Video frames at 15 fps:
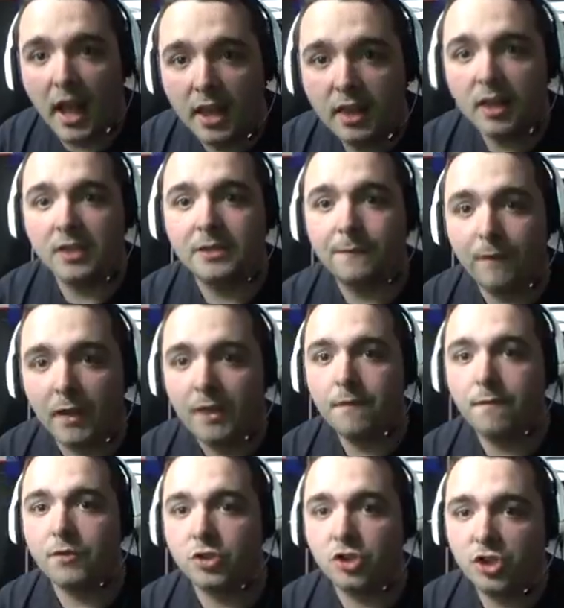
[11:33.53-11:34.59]
end this
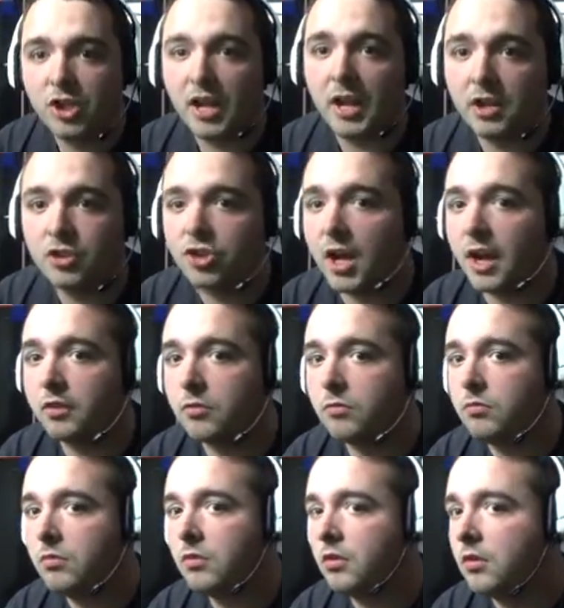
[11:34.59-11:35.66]
FIFA shitty channel.